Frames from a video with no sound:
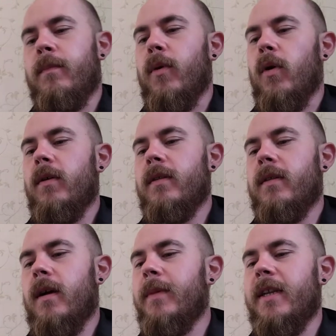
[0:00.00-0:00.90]
But,
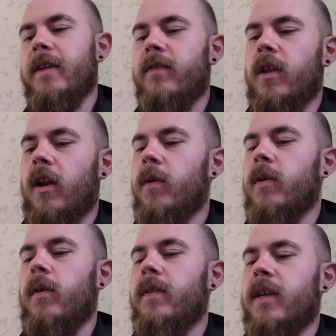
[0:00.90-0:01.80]
I mean, even the
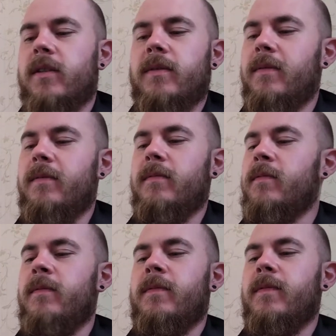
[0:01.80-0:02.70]
logo on this,
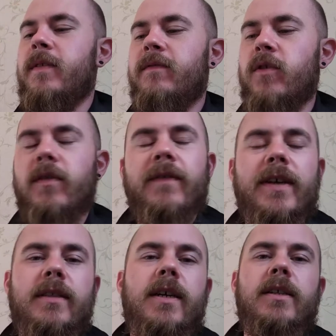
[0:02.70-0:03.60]
they've done a
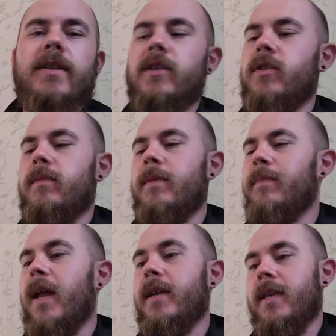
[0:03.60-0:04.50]
fantastic job. The
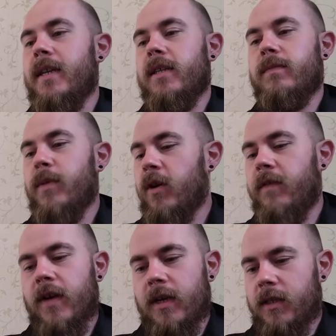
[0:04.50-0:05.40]
blending is
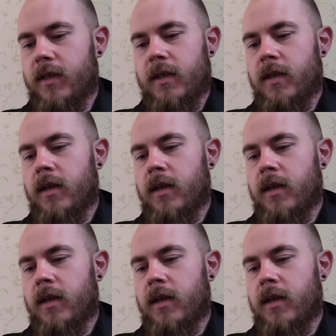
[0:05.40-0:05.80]
perfect.